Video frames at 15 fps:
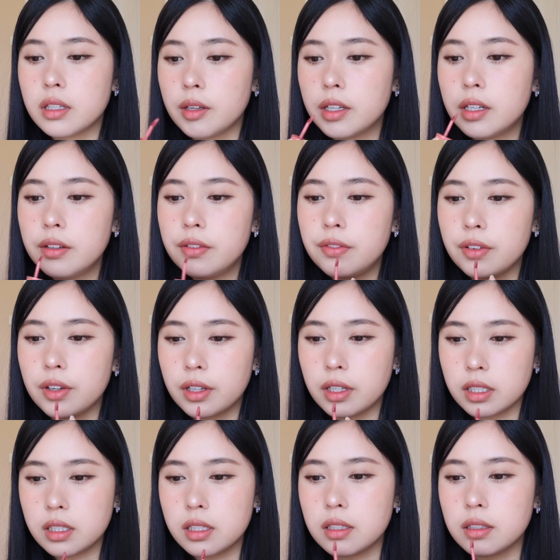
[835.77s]
So I'm gonna
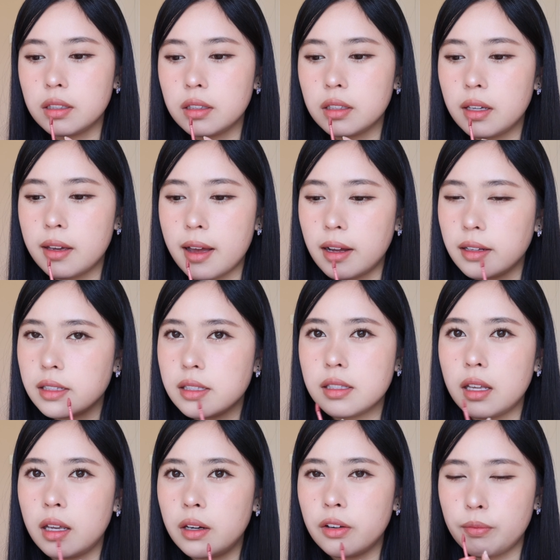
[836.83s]
focus this on the
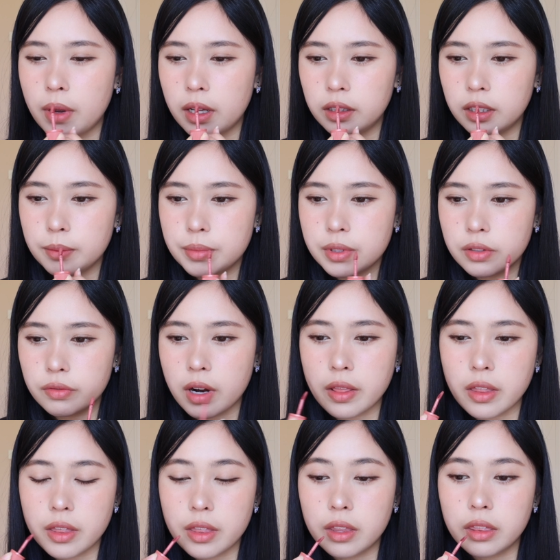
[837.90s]
outside of my lips
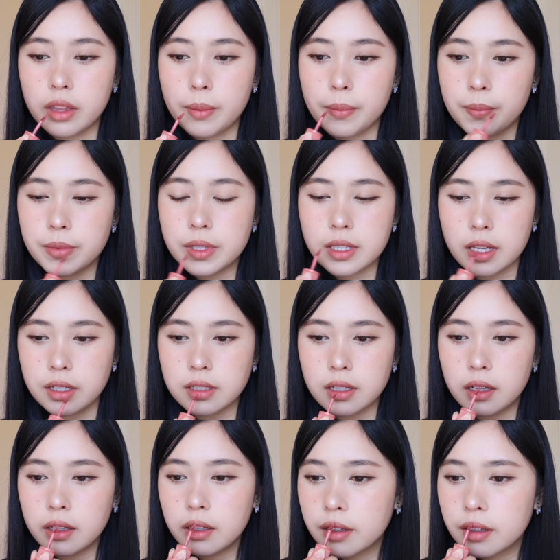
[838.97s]
rather than the
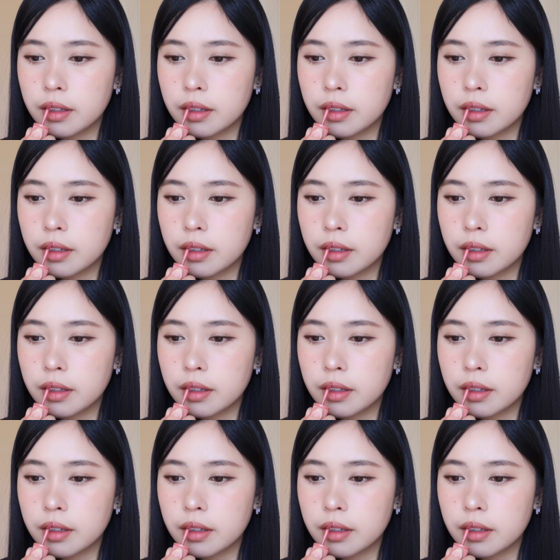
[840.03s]
center.